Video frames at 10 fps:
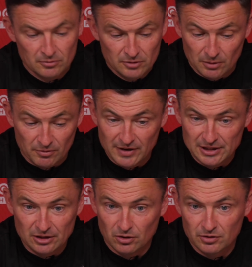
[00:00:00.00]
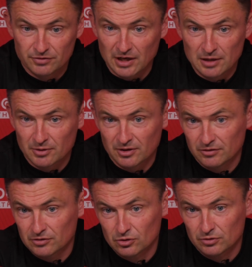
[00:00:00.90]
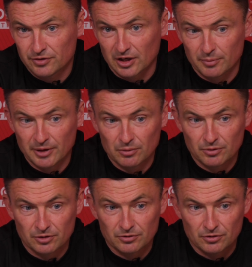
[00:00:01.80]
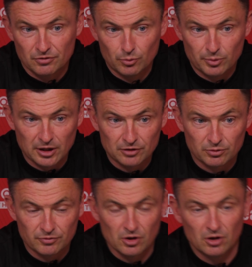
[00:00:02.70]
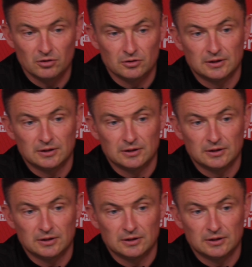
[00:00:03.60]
Yeah, we've had it all the time. I think it's a good thing about the group of lads we've got.